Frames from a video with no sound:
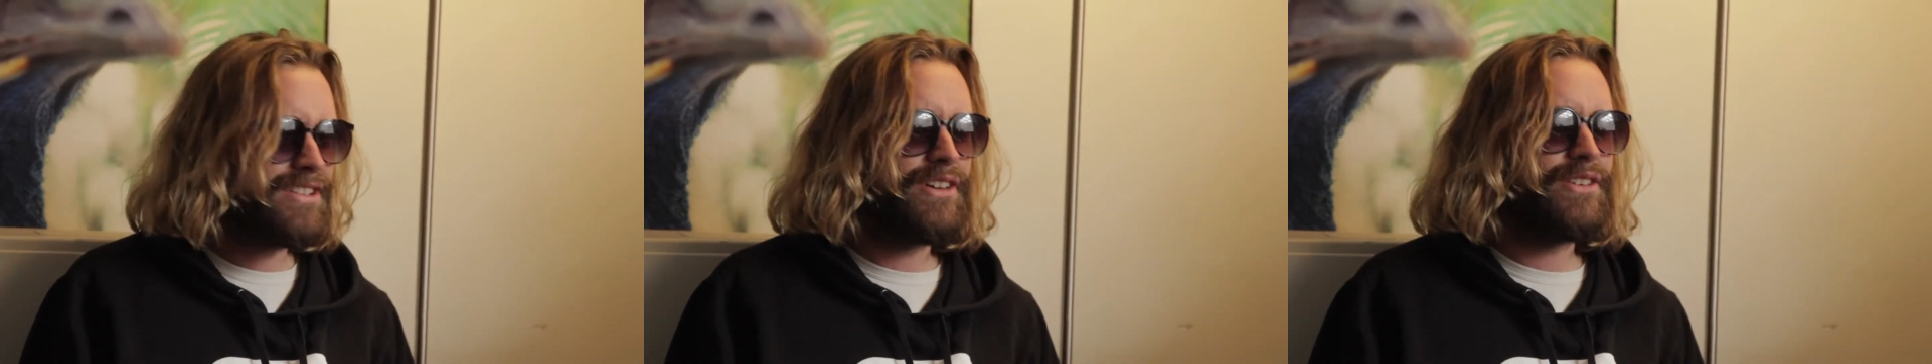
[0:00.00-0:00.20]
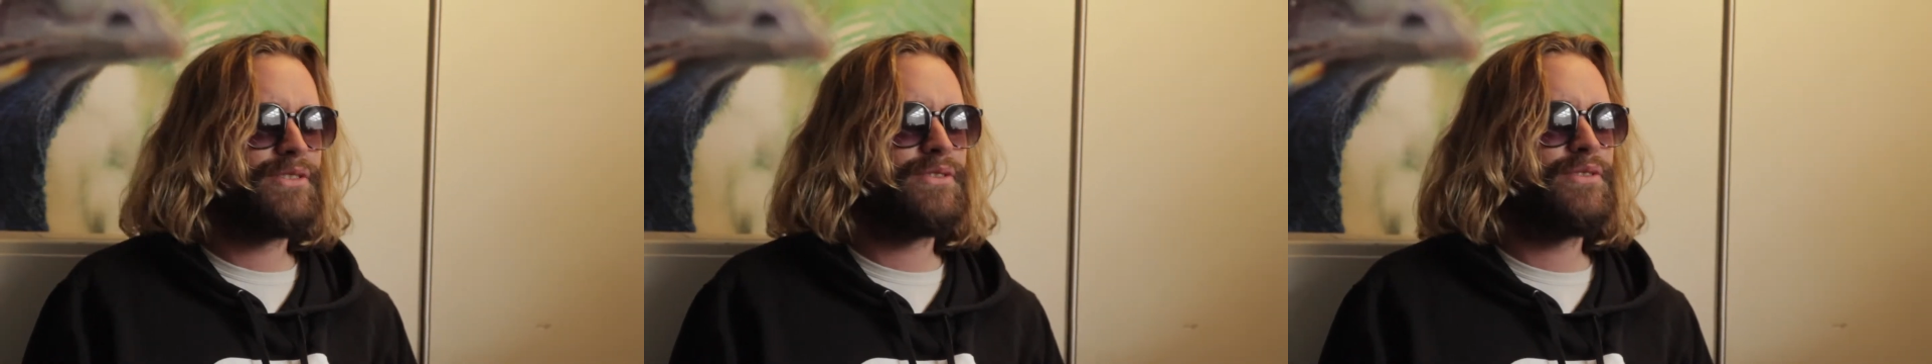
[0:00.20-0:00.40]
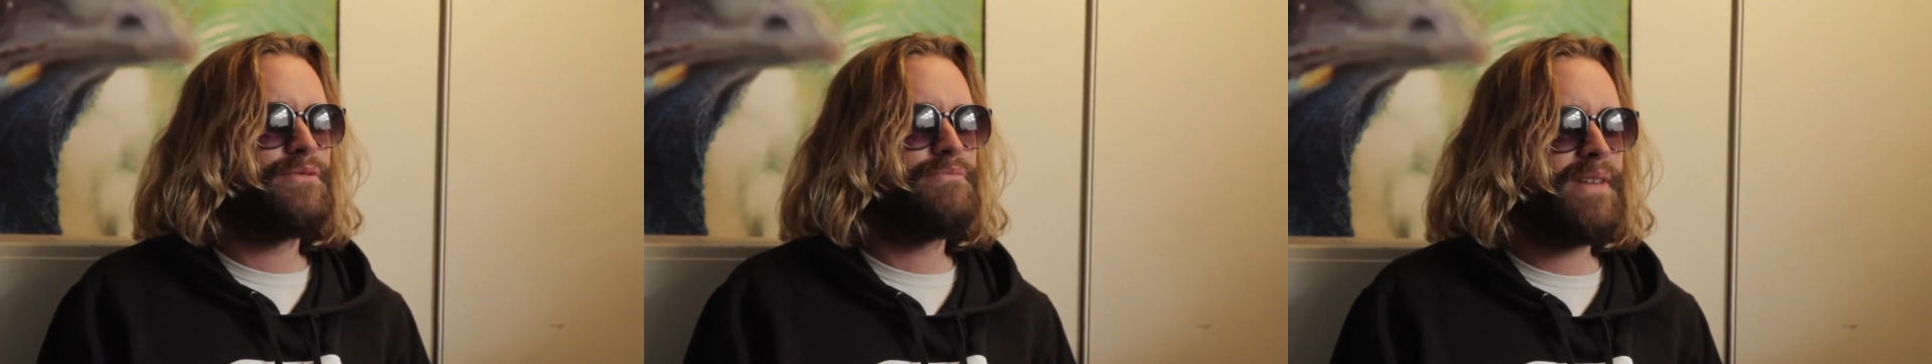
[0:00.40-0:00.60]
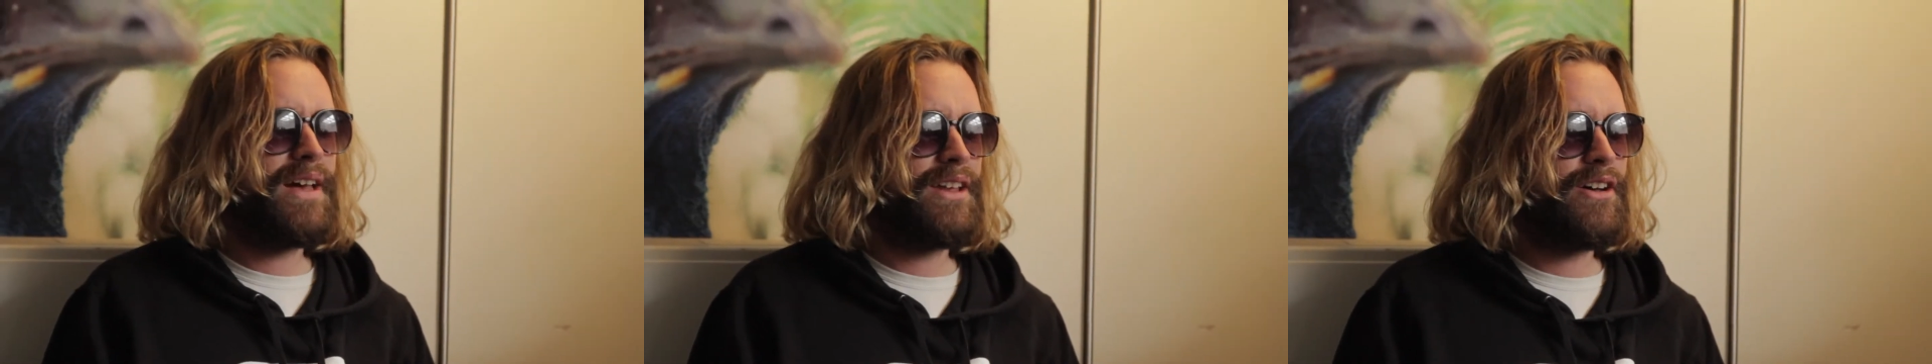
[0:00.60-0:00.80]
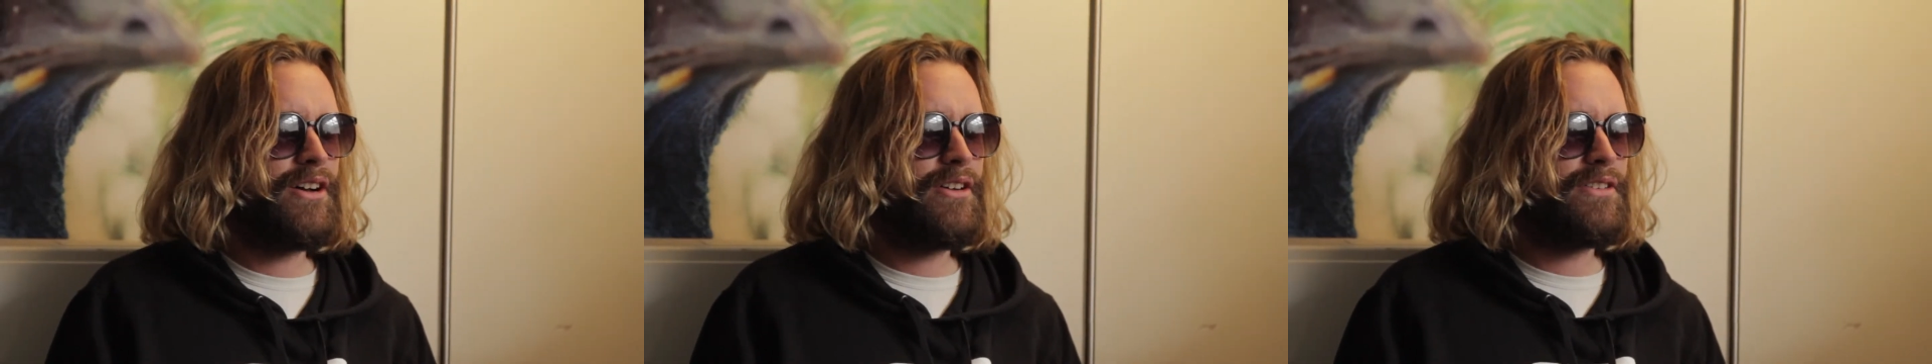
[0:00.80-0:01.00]
so
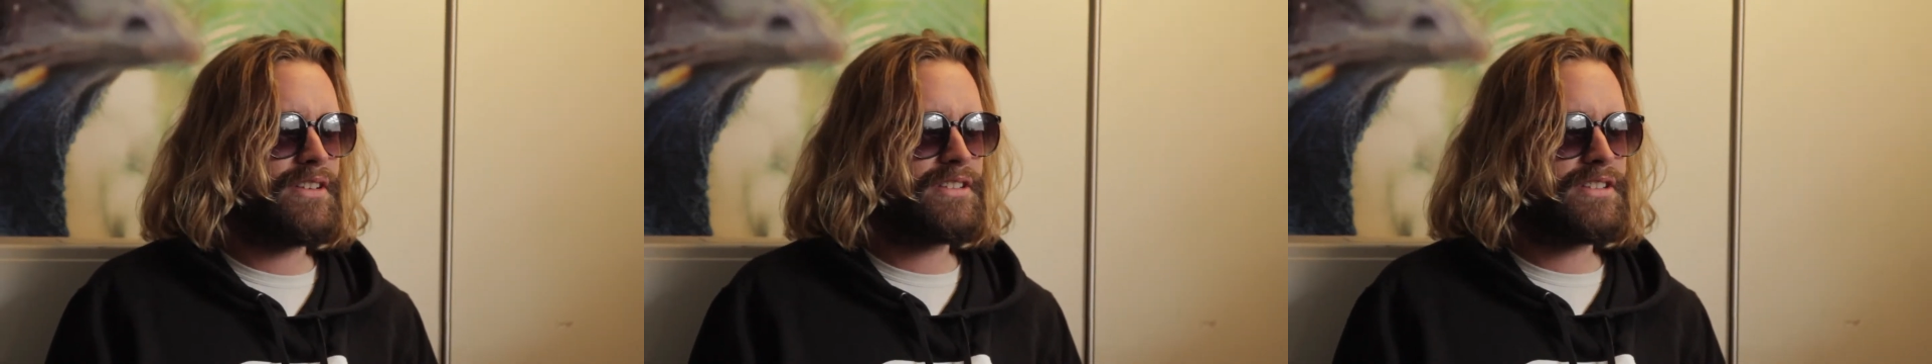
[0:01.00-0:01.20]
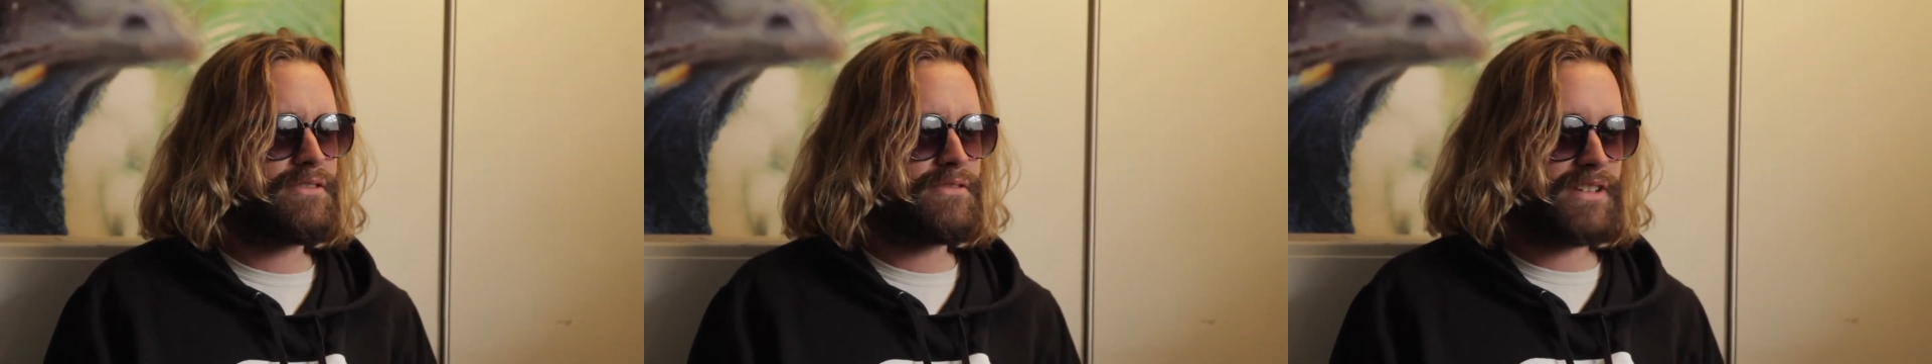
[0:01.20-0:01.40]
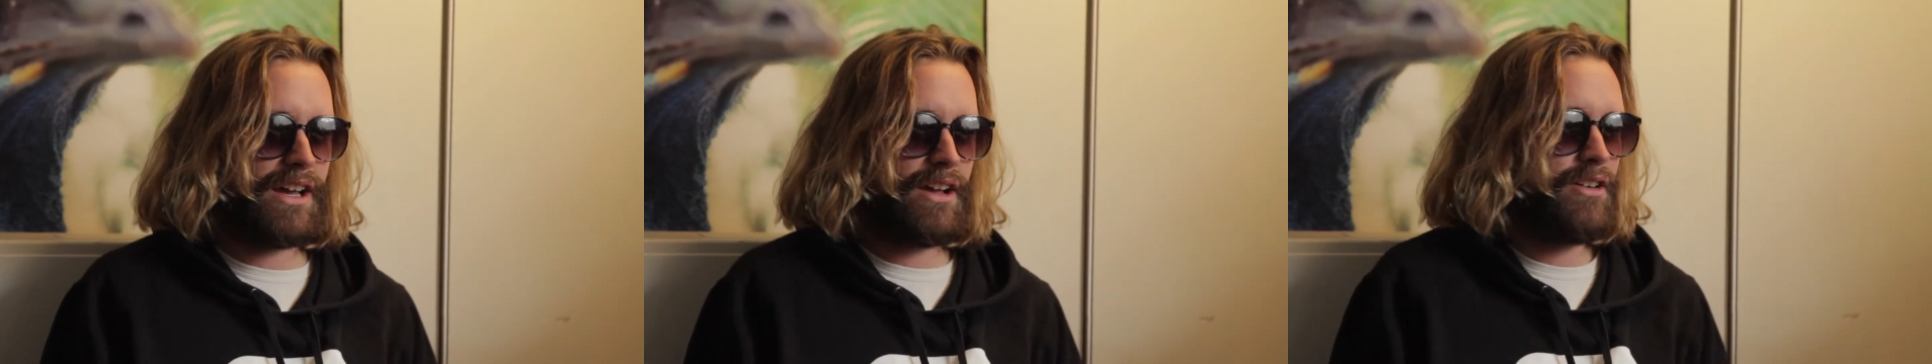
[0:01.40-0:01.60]
met her and then she was like,